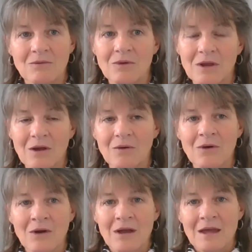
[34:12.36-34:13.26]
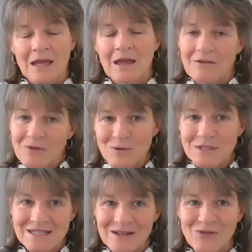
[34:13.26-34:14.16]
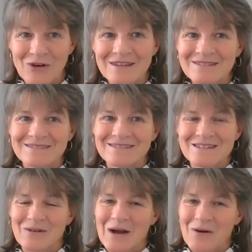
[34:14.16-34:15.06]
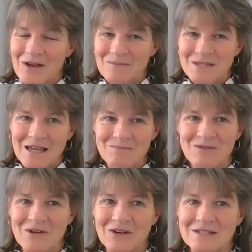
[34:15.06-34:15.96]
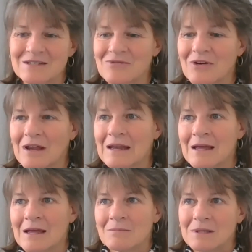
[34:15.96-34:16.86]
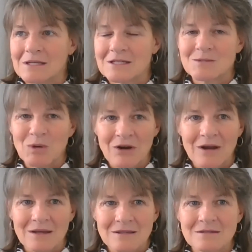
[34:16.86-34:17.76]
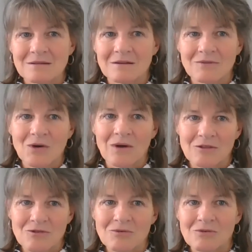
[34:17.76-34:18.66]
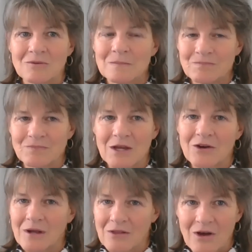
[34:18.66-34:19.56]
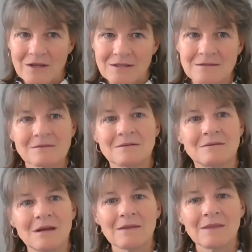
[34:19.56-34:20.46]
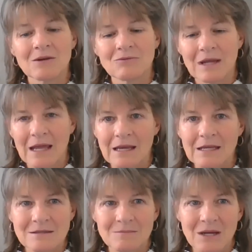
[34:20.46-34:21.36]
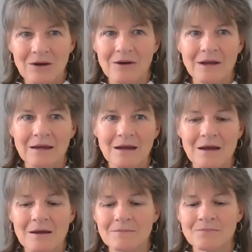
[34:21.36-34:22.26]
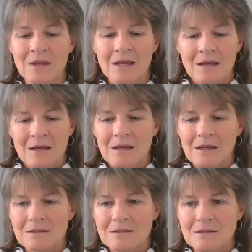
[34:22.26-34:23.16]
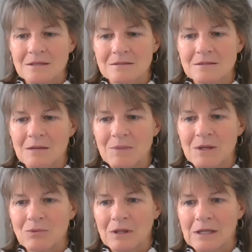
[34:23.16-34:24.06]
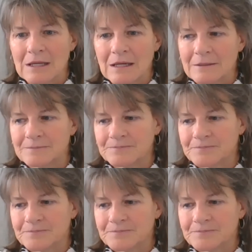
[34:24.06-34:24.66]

You know, everyone's different, so outcomes can be very different, but the experience of going through hearing loss and then regaining some hearing can be really an